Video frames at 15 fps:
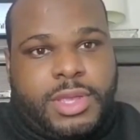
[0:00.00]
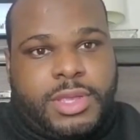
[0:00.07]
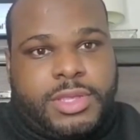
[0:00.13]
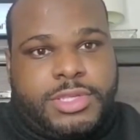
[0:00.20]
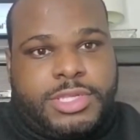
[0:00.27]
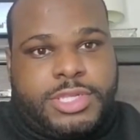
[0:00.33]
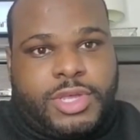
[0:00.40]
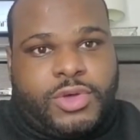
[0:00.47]

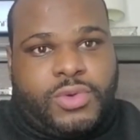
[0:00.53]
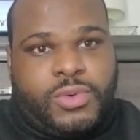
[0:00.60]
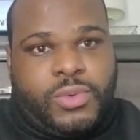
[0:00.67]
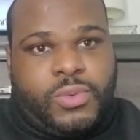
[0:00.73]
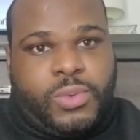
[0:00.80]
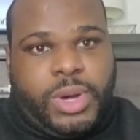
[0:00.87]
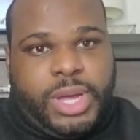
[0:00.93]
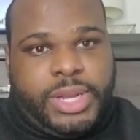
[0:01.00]
So
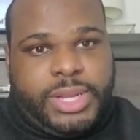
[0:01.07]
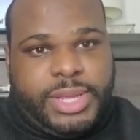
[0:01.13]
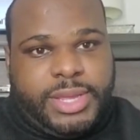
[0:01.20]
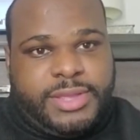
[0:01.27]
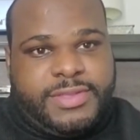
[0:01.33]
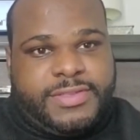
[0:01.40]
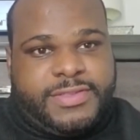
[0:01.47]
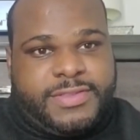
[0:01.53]
what
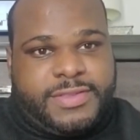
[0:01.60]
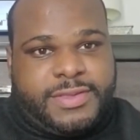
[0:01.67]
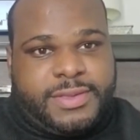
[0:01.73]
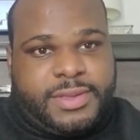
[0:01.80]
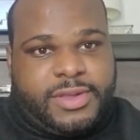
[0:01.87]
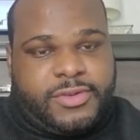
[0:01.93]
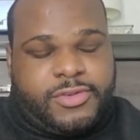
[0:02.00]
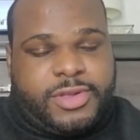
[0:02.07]
is
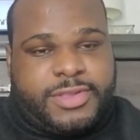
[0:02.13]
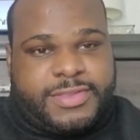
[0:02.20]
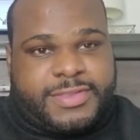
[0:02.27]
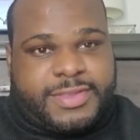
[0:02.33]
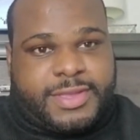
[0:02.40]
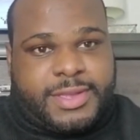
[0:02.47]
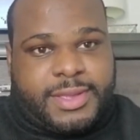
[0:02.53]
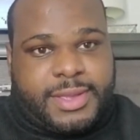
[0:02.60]

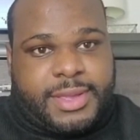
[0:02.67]
risk?